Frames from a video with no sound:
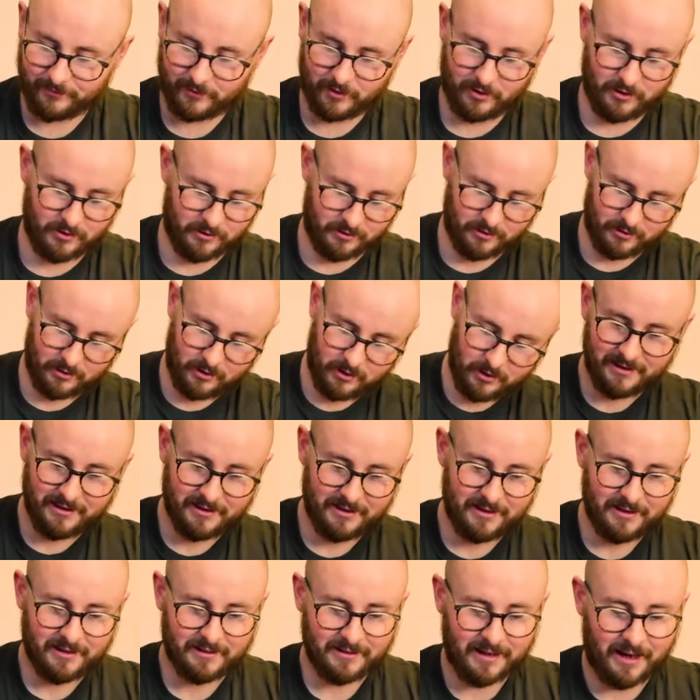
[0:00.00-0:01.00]
Good.
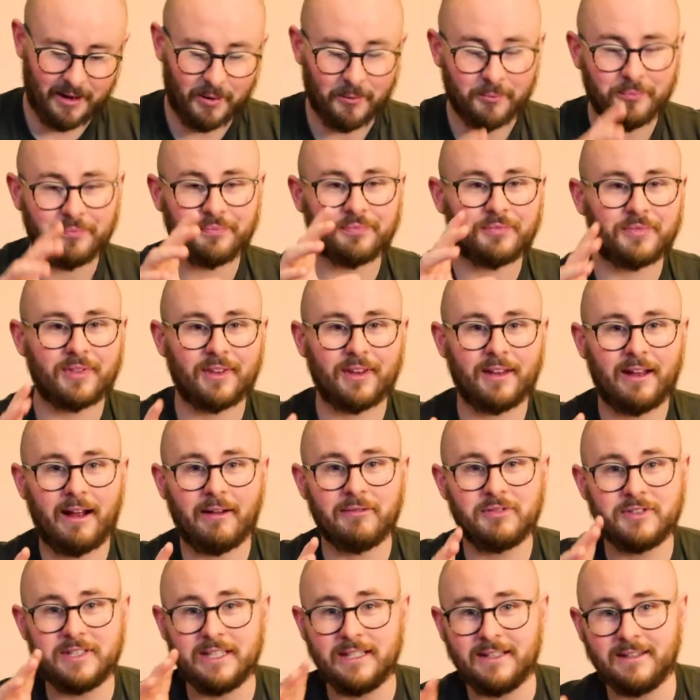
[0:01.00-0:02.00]
Now,
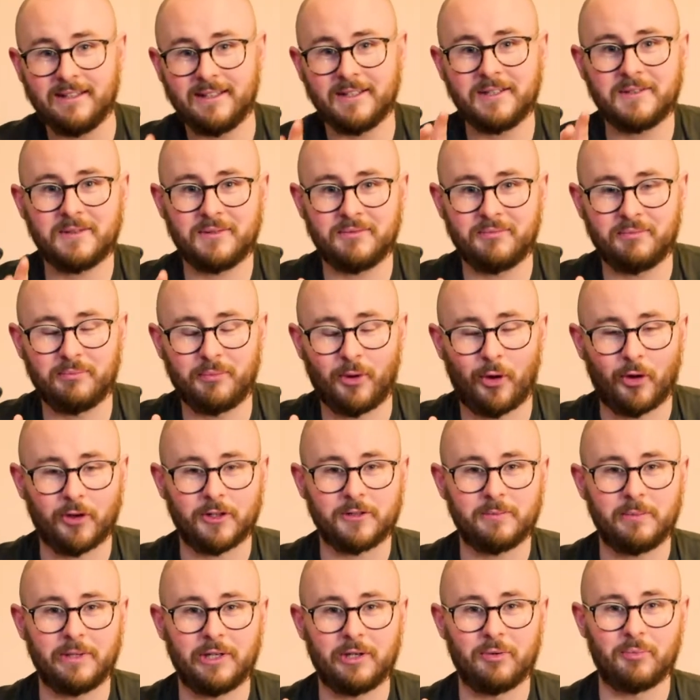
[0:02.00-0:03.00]
I've seen this
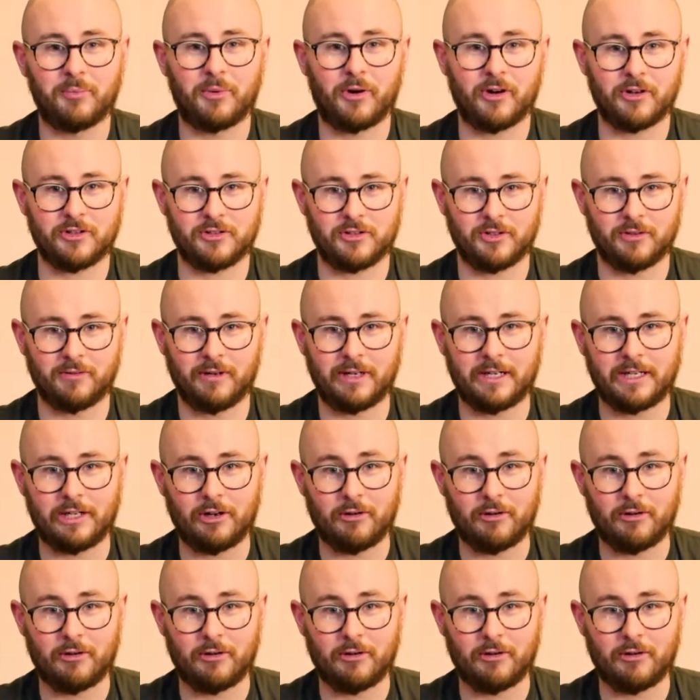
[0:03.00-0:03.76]
box being unboxed already